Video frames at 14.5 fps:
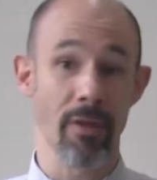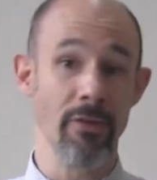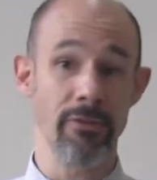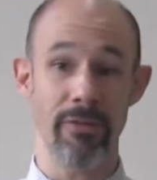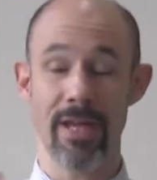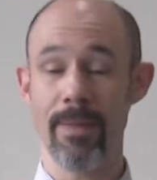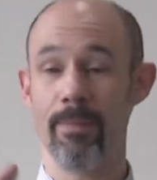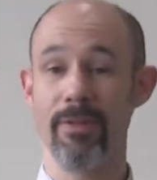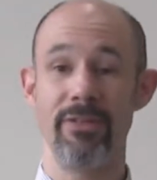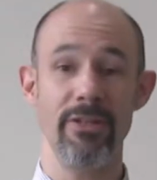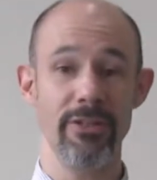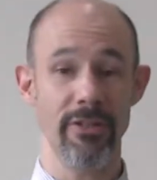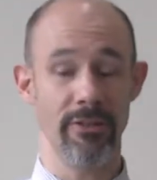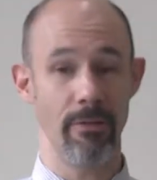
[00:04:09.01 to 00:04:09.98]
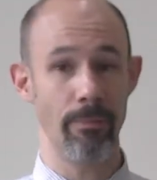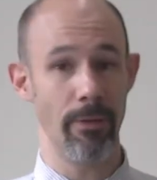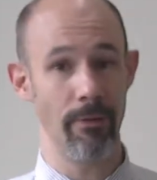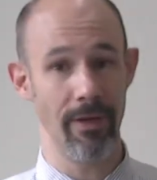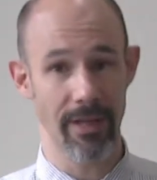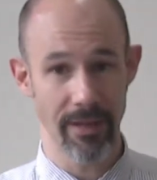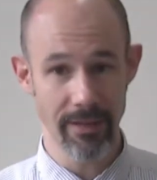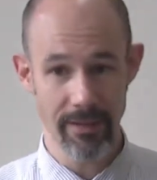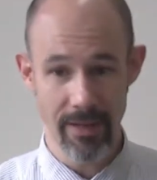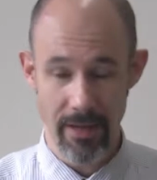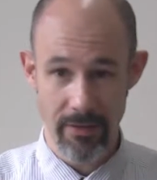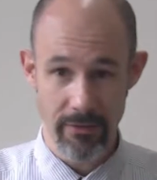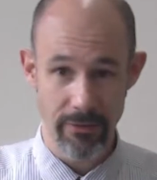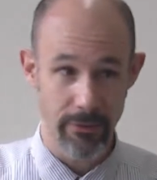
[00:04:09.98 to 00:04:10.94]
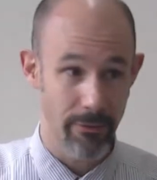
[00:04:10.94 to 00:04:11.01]
So he petitioned Napoleon
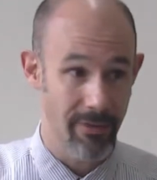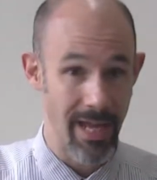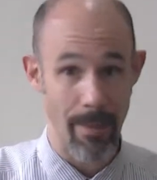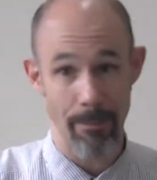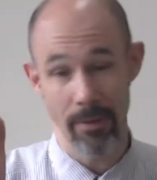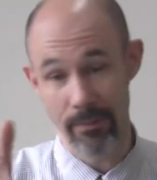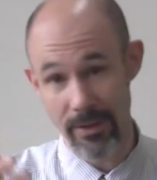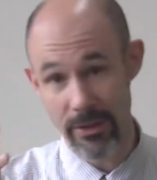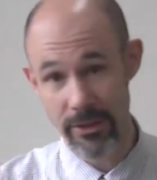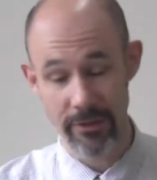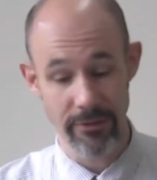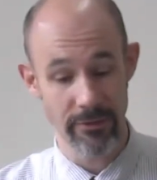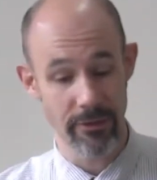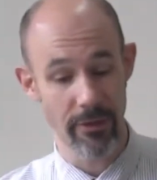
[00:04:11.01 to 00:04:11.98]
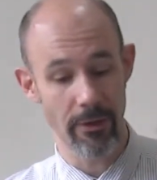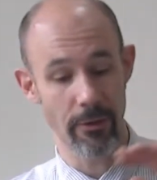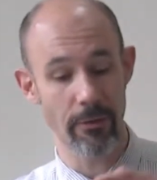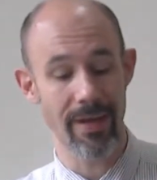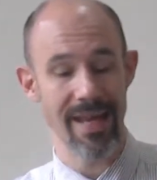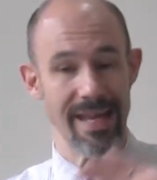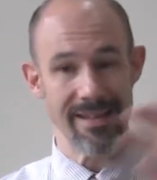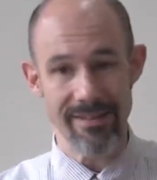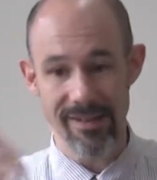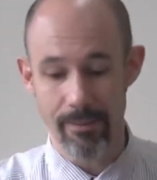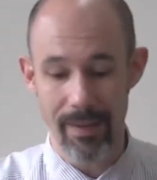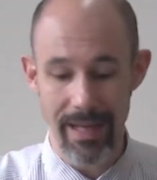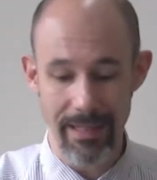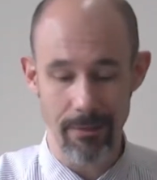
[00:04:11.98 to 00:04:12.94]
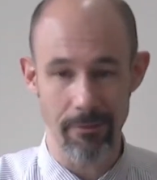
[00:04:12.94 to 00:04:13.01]
to get permission to go into the
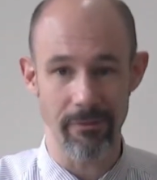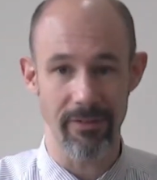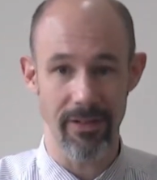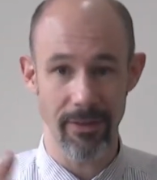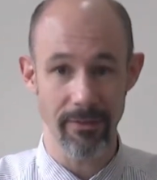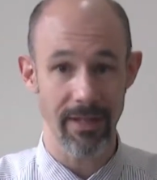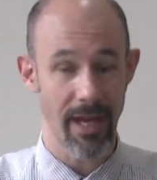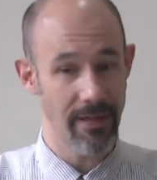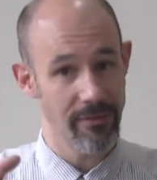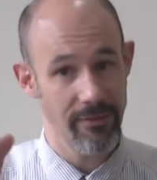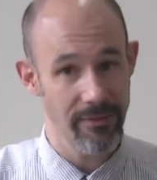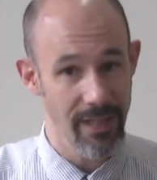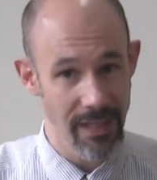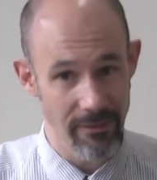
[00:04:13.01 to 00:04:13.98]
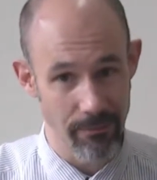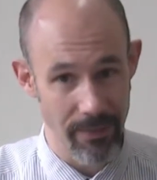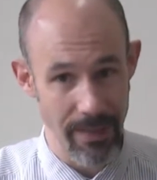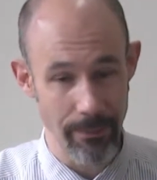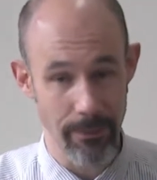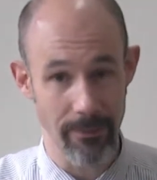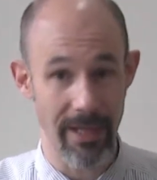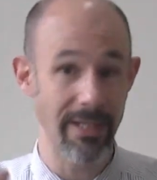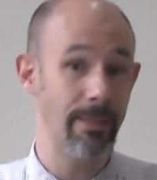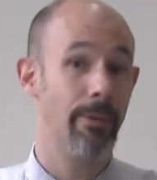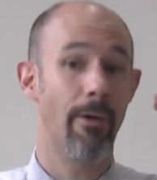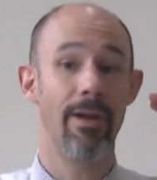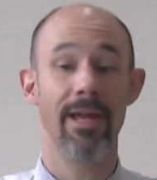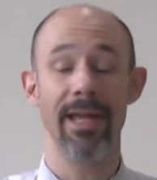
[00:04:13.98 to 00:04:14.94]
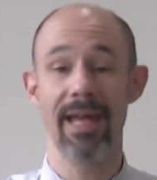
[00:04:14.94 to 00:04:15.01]
battlefield and to save people. And
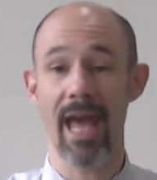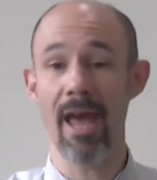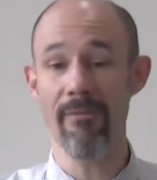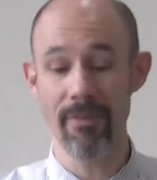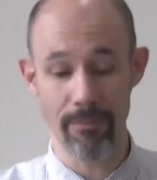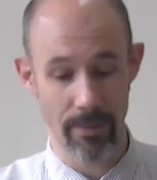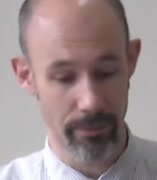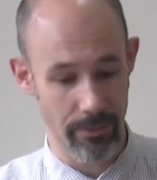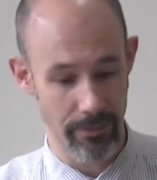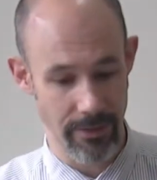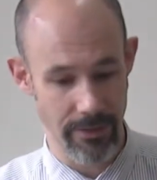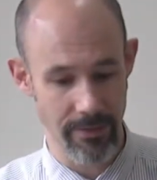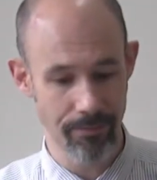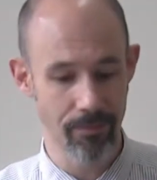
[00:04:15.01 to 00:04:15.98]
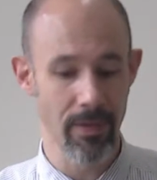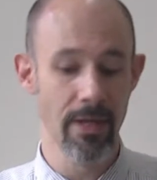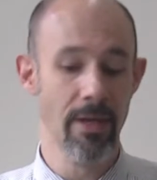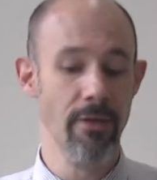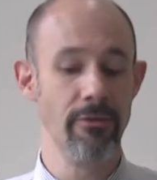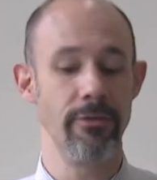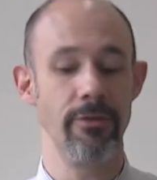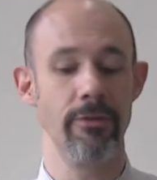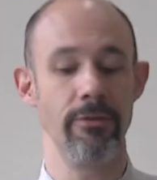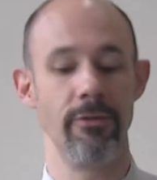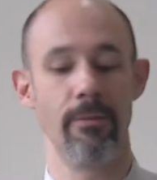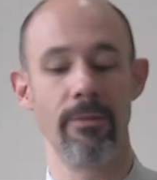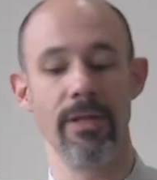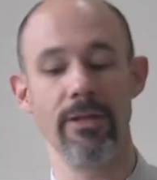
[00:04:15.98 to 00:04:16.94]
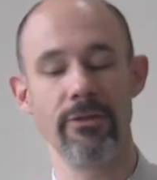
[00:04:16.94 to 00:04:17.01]
Napoleon gave him the permission. So
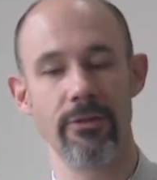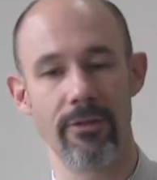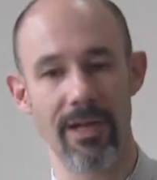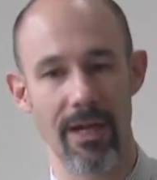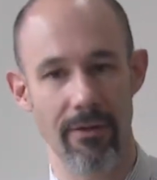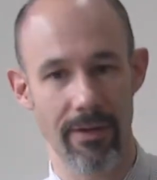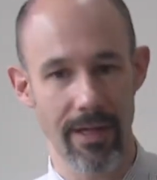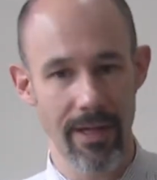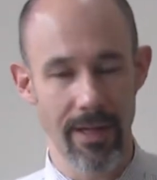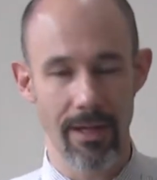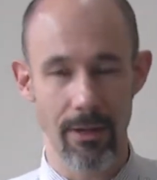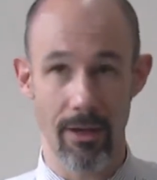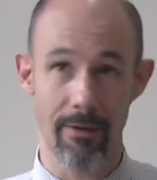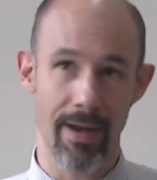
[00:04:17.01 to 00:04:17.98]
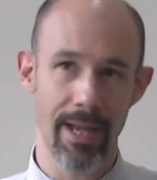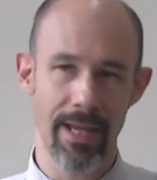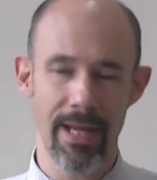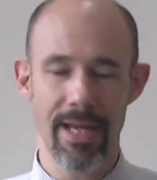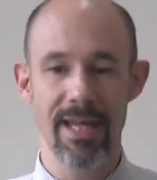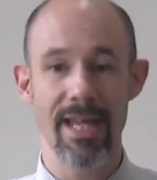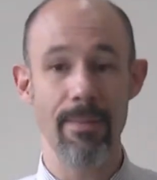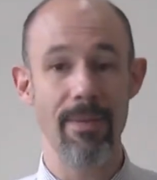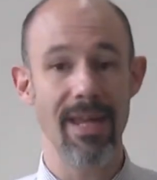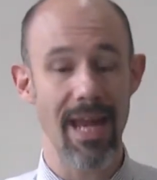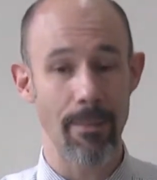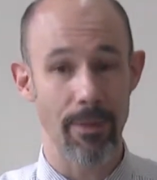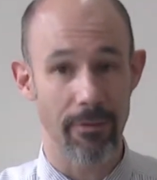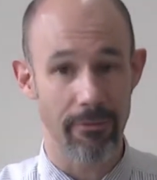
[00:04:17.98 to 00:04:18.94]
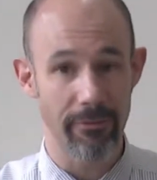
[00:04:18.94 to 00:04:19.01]
Dominique Jean Larrey, he
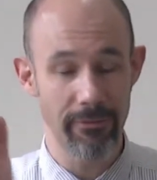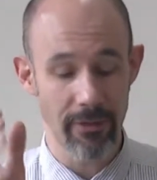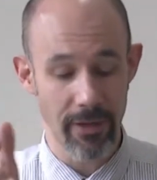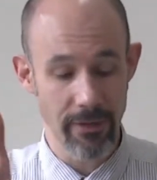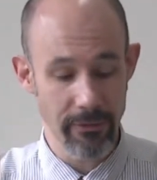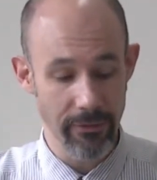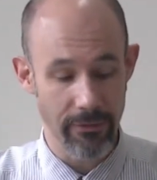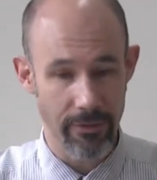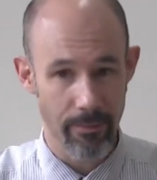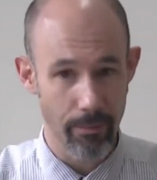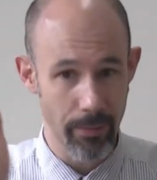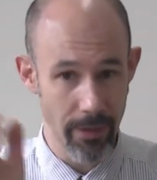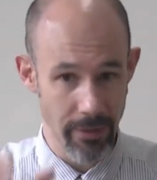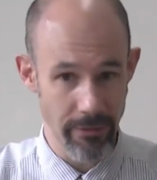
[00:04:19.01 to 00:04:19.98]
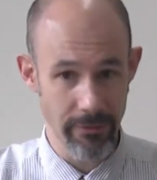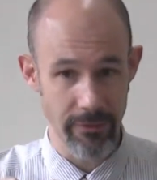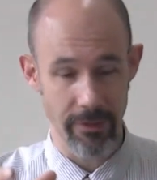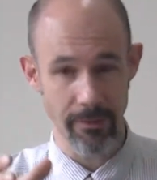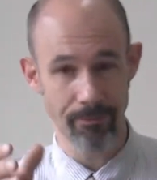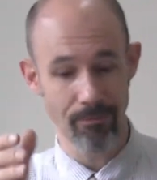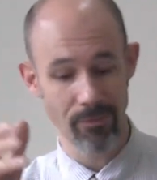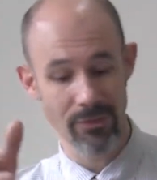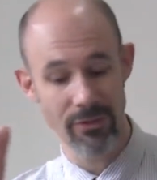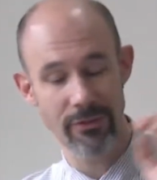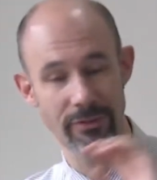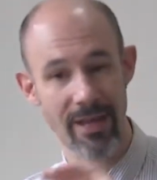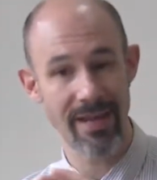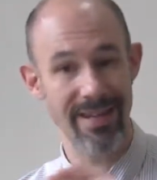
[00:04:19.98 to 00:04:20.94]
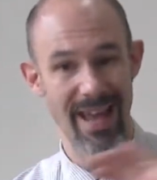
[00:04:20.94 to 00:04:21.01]
became the first person to
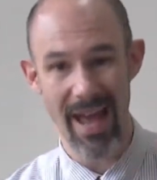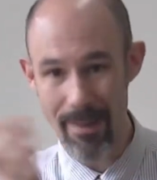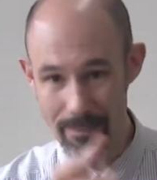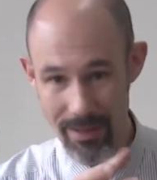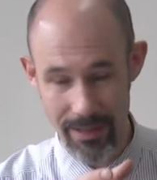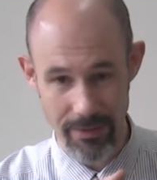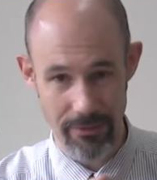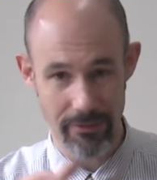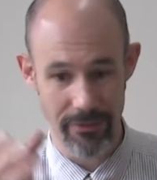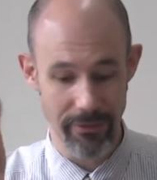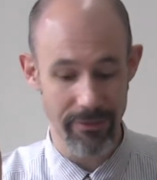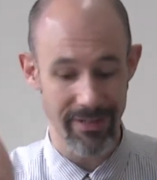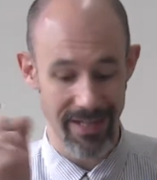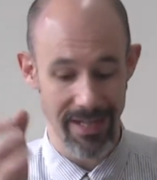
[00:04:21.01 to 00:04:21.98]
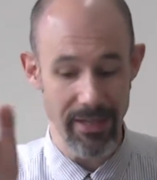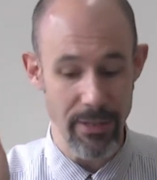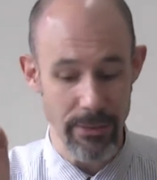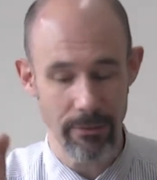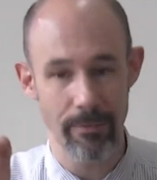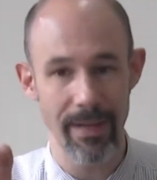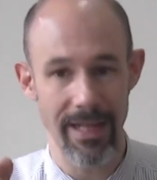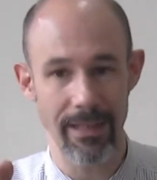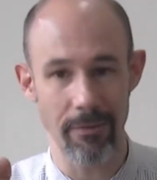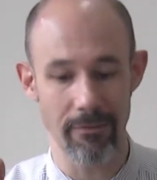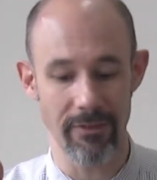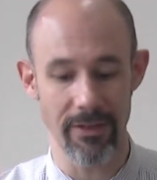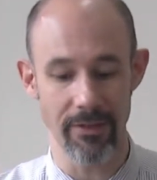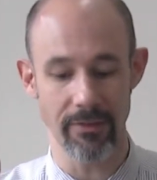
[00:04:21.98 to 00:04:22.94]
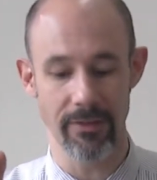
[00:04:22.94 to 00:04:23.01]
send ambulances into a
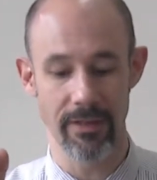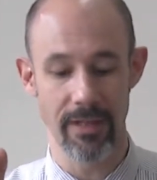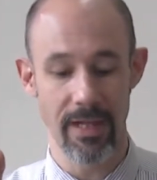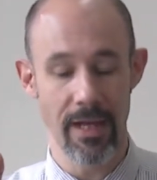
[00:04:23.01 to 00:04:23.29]
battlefield.